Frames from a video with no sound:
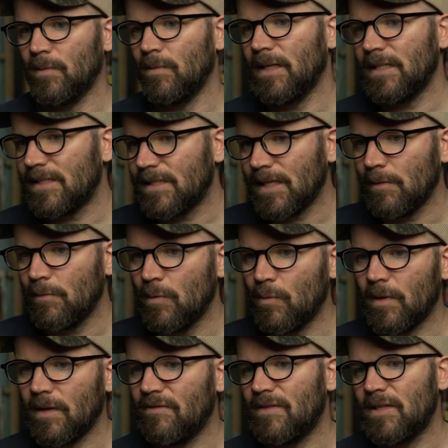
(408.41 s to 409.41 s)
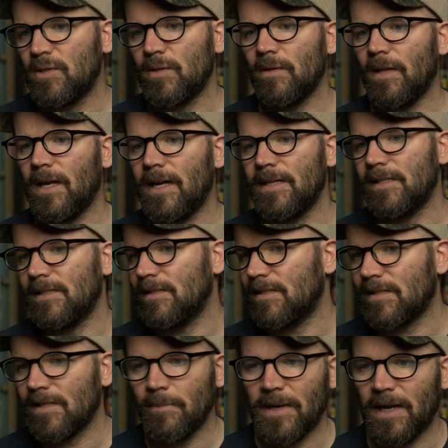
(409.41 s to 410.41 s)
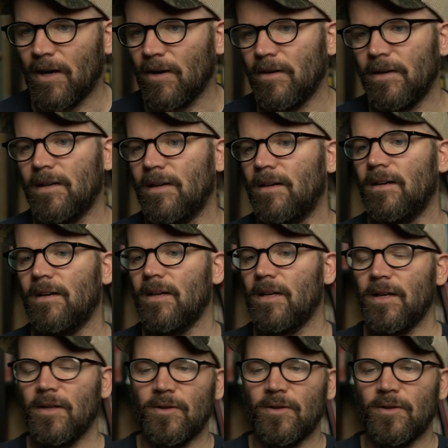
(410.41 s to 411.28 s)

let's say we want to visualize in some area,